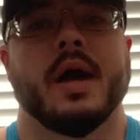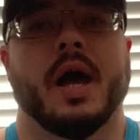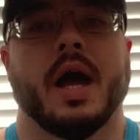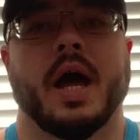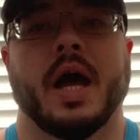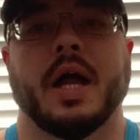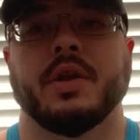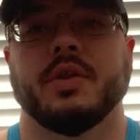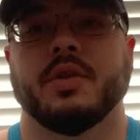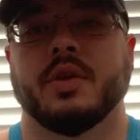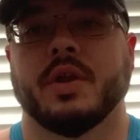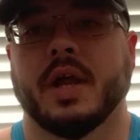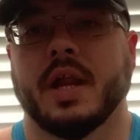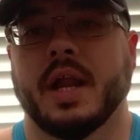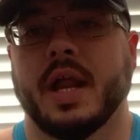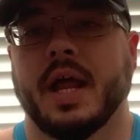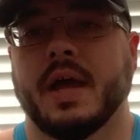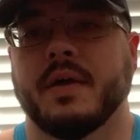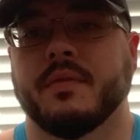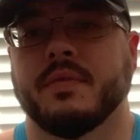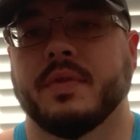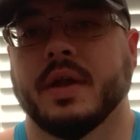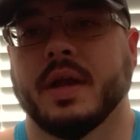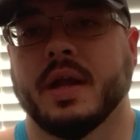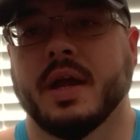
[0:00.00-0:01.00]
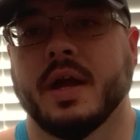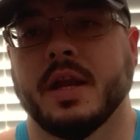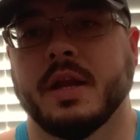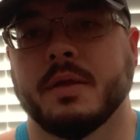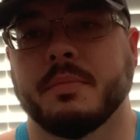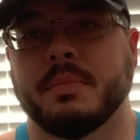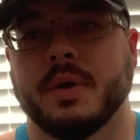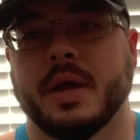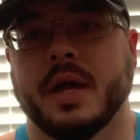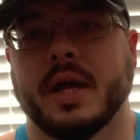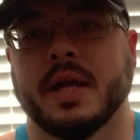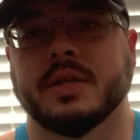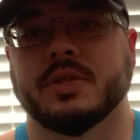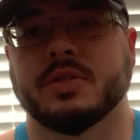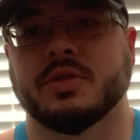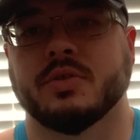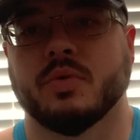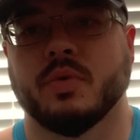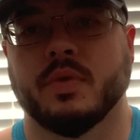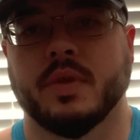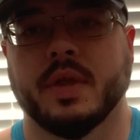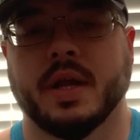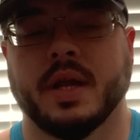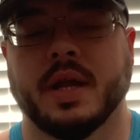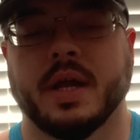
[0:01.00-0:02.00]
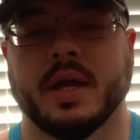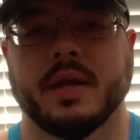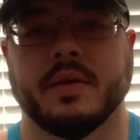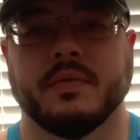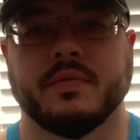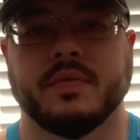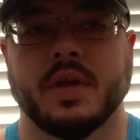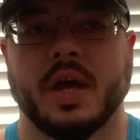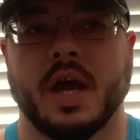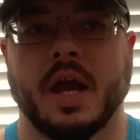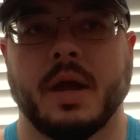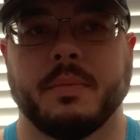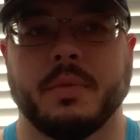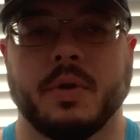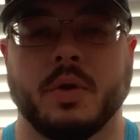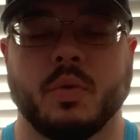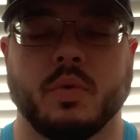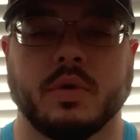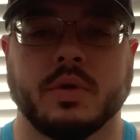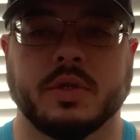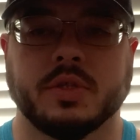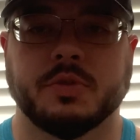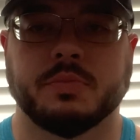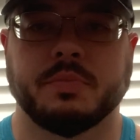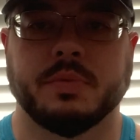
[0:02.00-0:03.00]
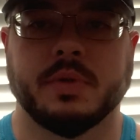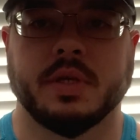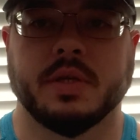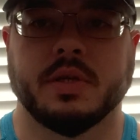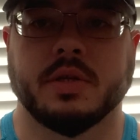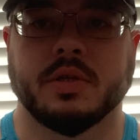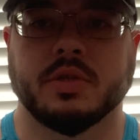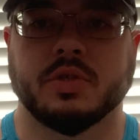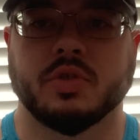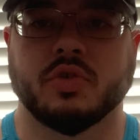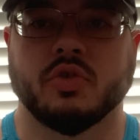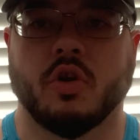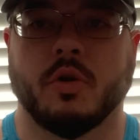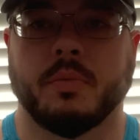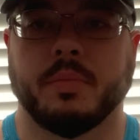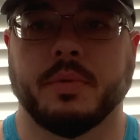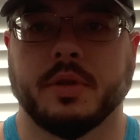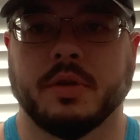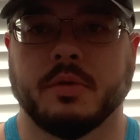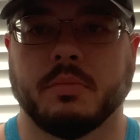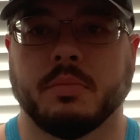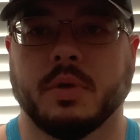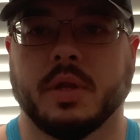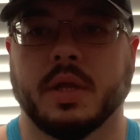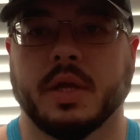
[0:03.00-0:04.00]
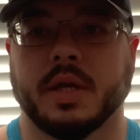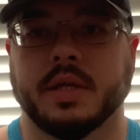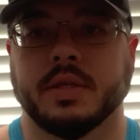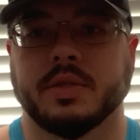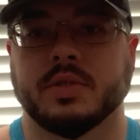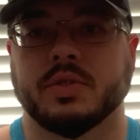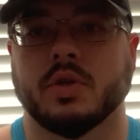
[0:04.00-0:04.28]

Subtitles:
I do not have that kind of passion or that kind of time that I want to spend on sharpening the blade.